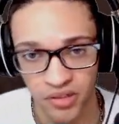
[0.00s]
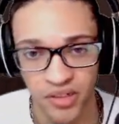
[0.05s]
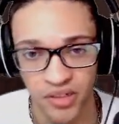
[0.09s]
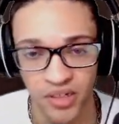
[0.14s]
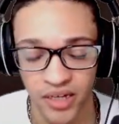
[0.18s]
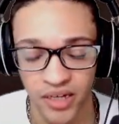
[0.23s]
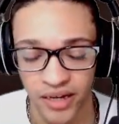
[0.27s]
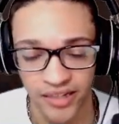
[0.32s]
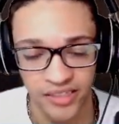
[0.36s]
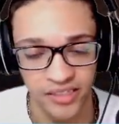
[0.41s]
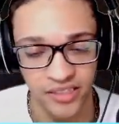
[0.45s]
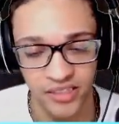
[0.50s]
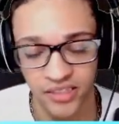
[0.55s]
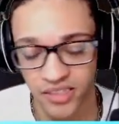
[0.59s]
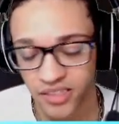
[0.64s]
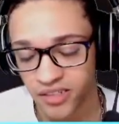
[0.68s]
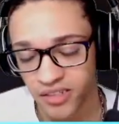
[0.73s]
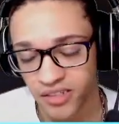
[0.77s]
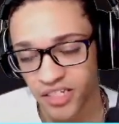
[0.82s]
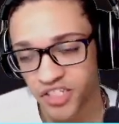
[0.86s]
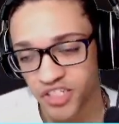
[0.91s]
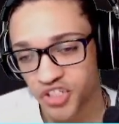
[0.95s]
It's
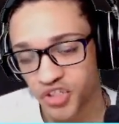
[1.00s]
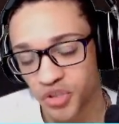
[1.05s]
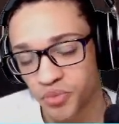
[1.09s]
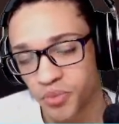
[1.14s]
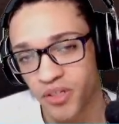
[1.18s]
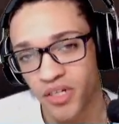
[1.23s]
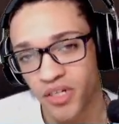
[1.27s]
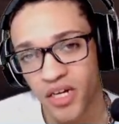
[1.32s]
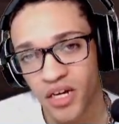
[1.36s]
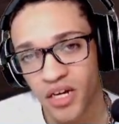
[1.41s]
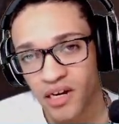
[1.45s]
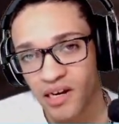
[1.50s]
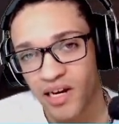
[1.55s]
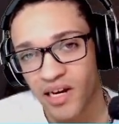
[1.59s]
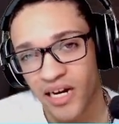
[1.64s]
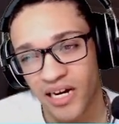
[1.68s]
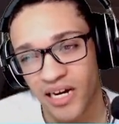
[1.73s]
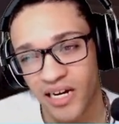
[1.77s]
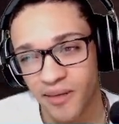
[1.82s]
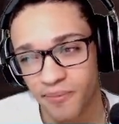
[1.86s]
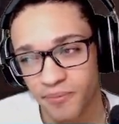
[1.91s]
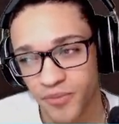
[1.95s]
stupid.
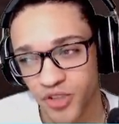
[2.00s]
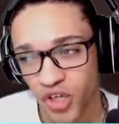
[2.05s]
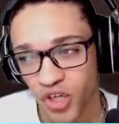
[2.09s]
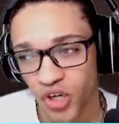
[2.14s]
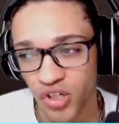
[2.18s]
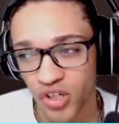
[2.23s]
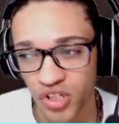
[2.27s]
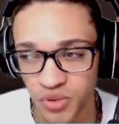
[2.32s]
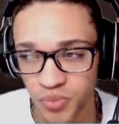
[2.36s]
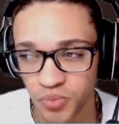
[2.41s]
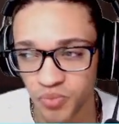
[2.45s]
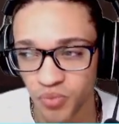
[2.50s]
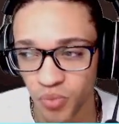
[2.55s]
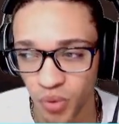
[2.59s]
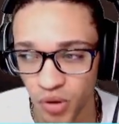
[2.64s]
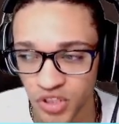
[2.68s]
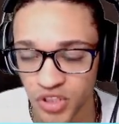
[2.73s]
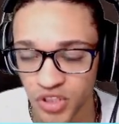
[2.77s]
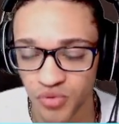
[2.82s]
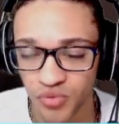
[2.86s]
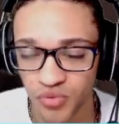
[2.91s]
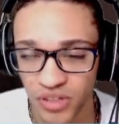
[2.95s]
You're only
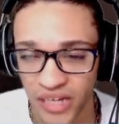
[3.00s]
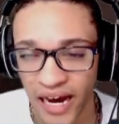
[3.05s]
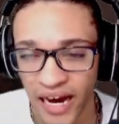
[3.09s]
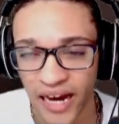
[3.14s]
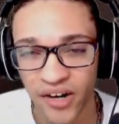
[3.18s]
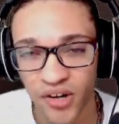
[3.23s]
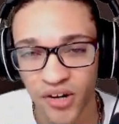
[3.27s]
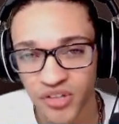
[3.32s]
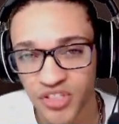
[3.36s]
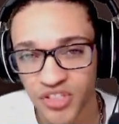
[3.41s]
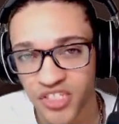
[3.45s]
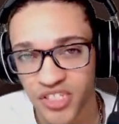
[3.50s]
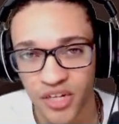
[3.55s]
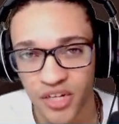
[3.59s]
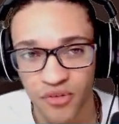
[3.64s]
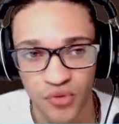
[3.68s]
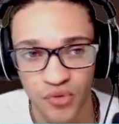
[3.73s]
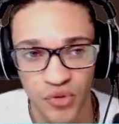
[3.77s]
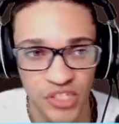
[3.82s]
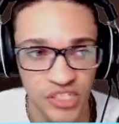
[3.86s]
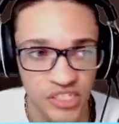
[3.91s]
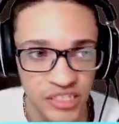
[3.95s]
supposed to really, I'd only say
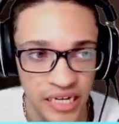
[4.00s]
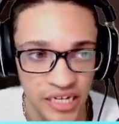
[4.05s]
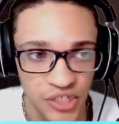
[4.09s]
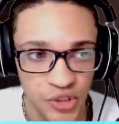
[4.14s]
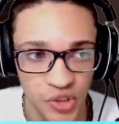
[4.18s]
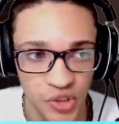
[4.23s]
really satchel on